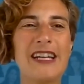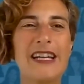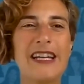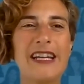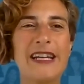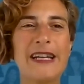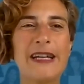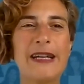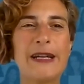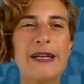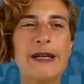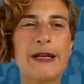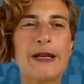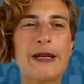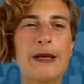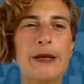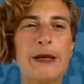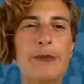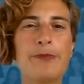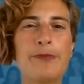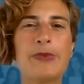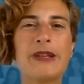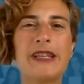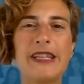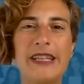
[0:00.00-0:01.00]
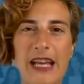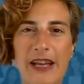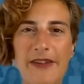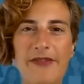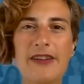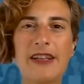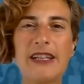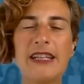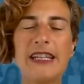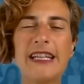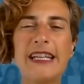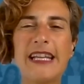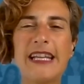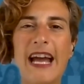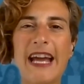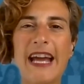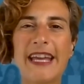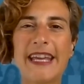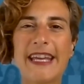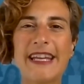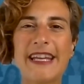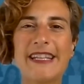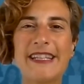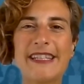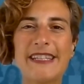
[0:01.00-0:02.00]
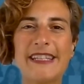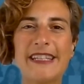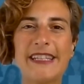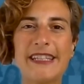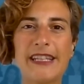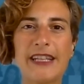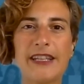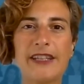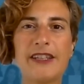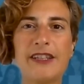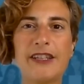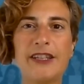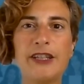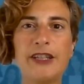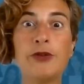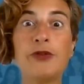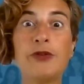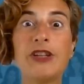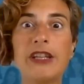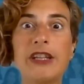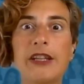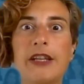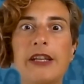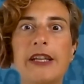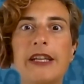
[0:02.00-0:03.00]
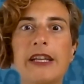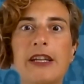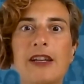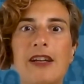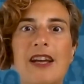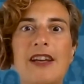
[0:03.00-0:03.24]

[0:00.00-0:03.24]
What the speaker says: But definitely, I can see that unity